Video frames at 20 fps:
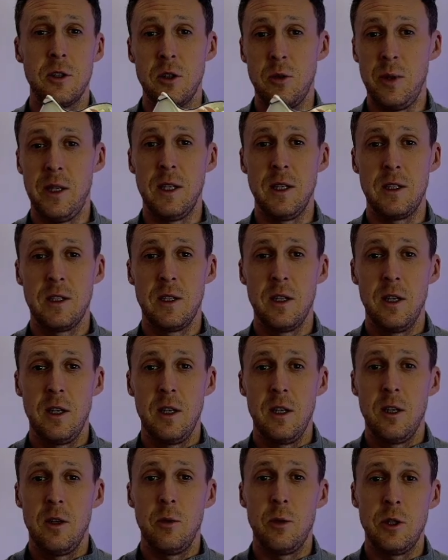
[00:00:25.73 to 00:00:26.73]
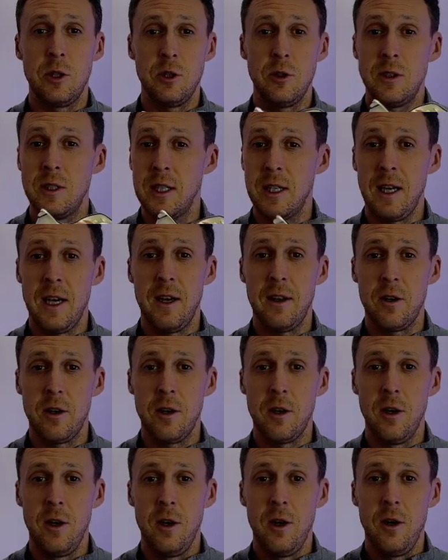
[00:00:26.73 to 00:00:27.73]
tweaks, which should
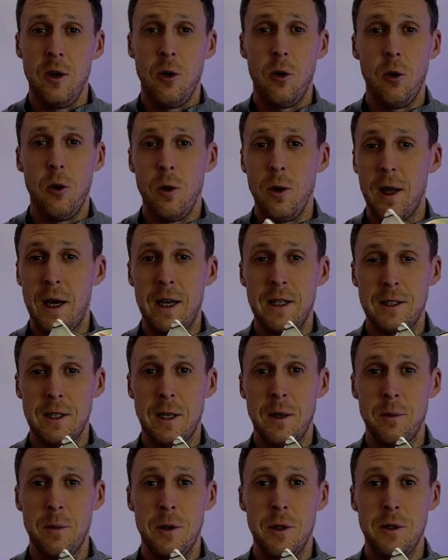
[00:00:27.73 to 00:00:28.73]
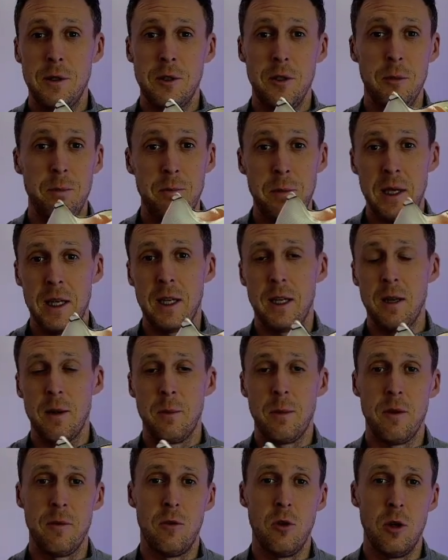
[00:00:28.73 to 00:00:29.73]
together all add up to big
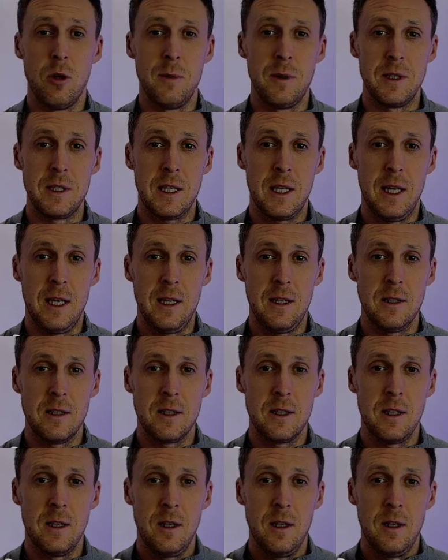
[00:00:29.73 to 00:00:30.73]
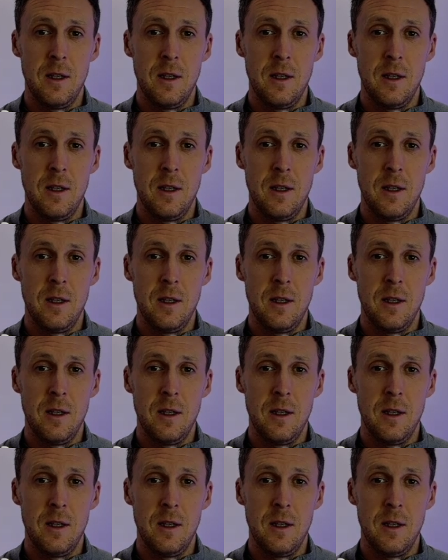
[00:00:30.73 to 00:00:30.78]
performance gains.